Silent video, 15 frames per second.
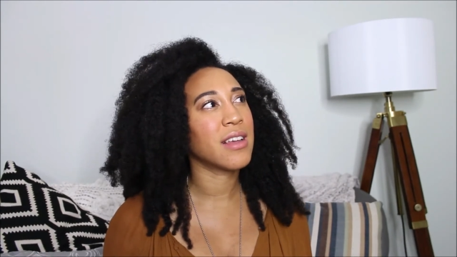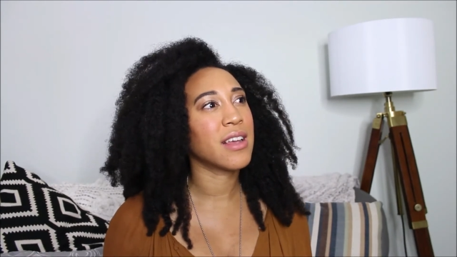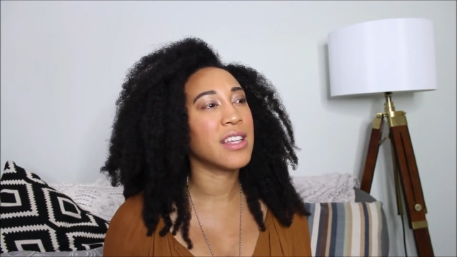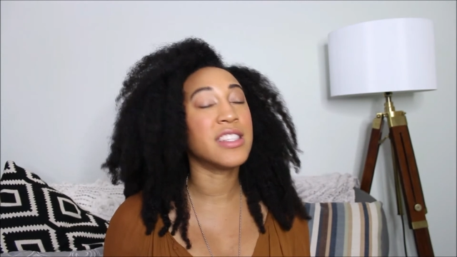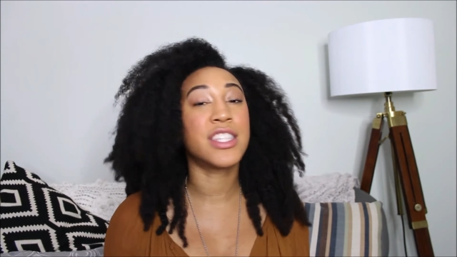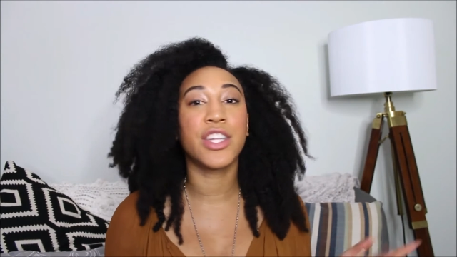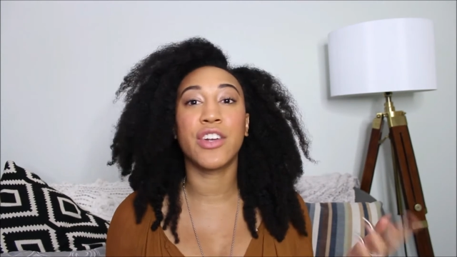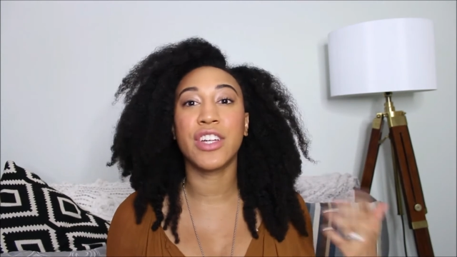
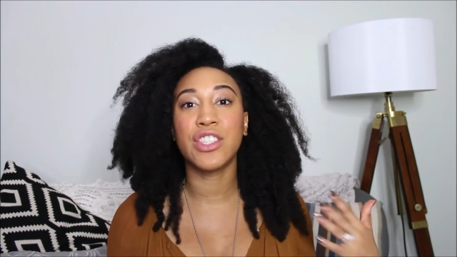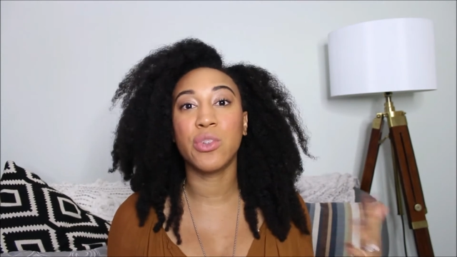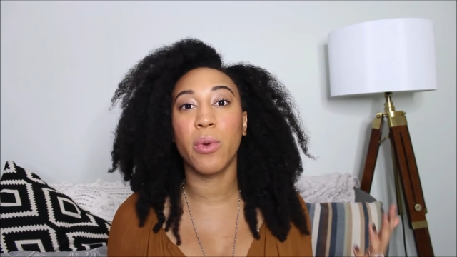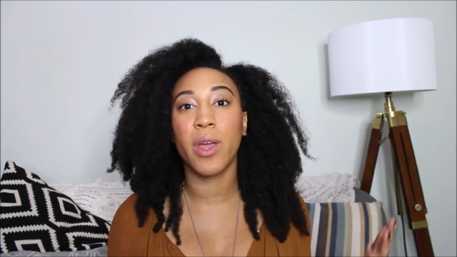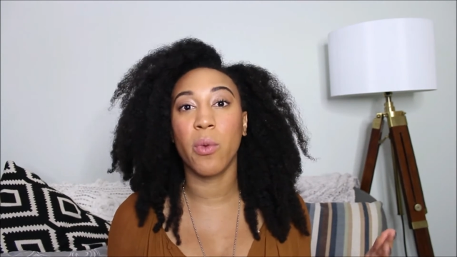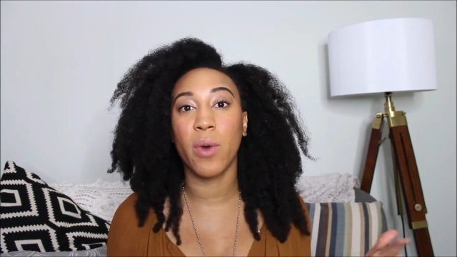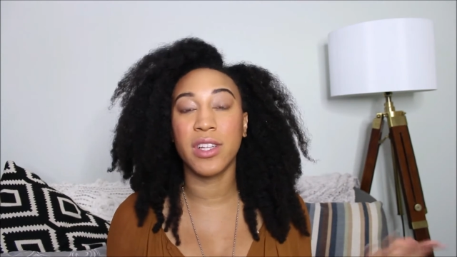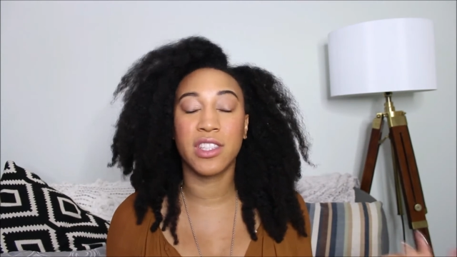considering
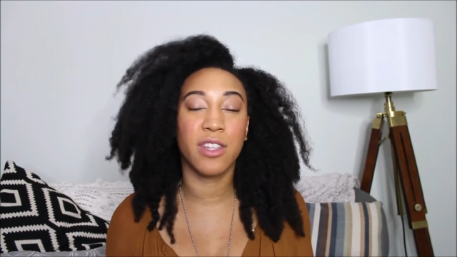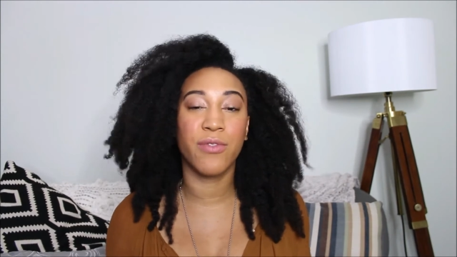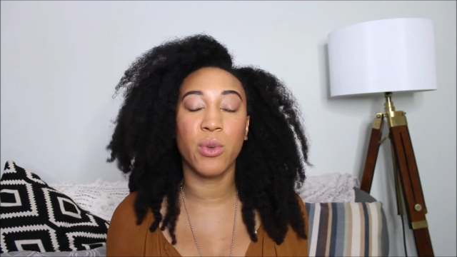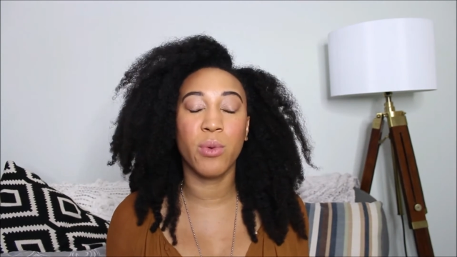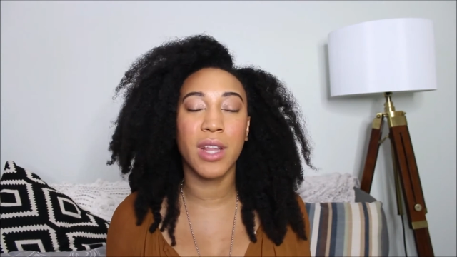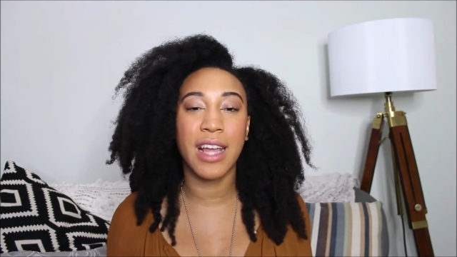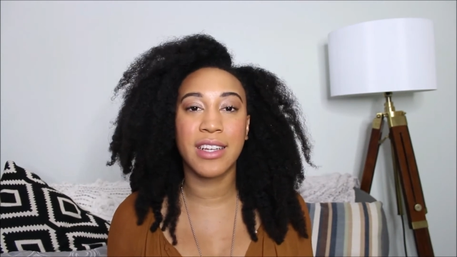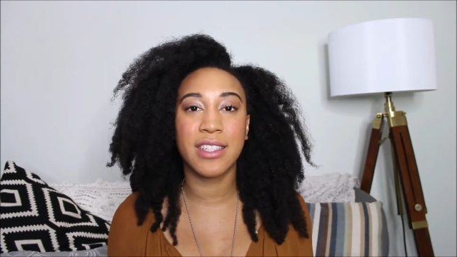doing one, so if you
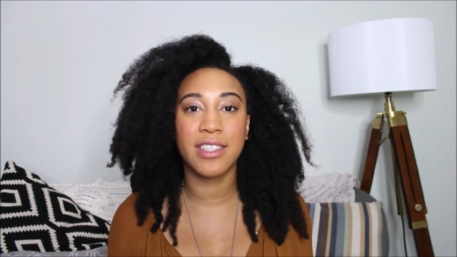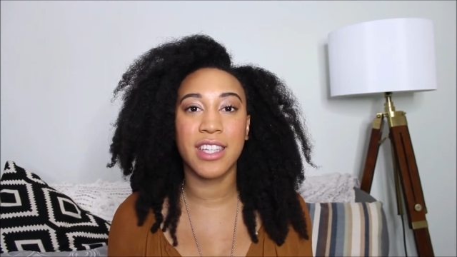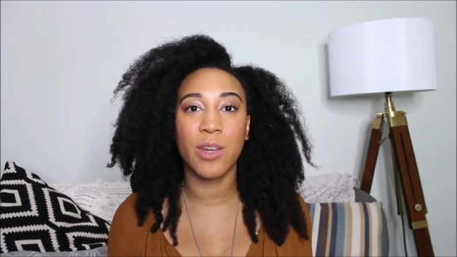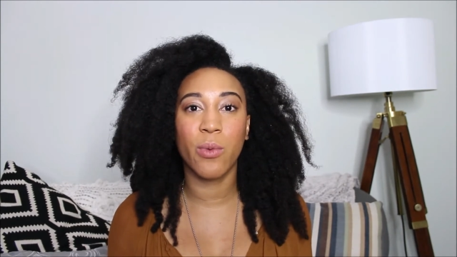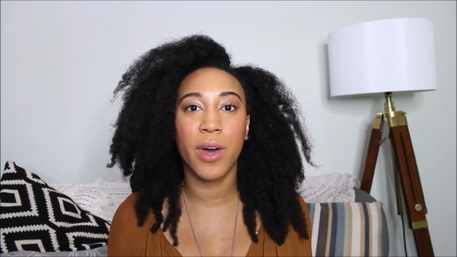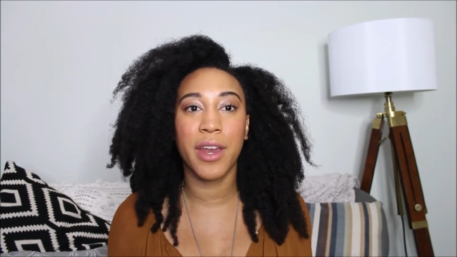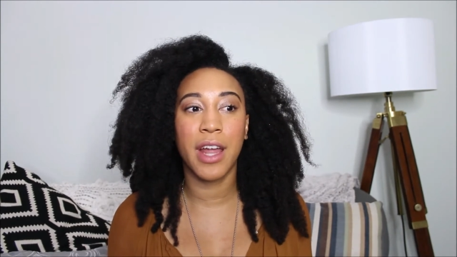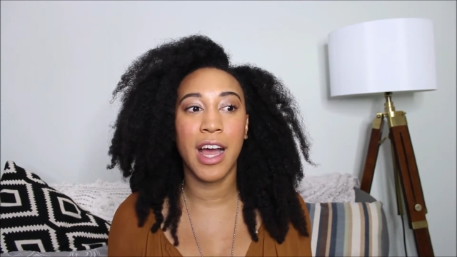would like to see
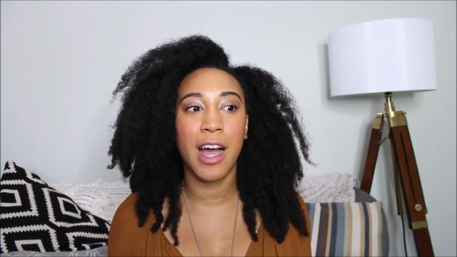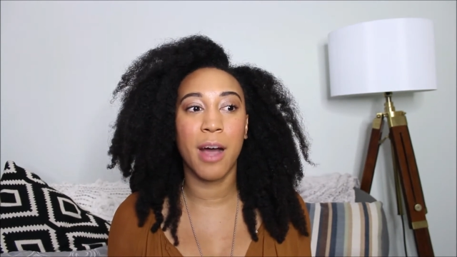one,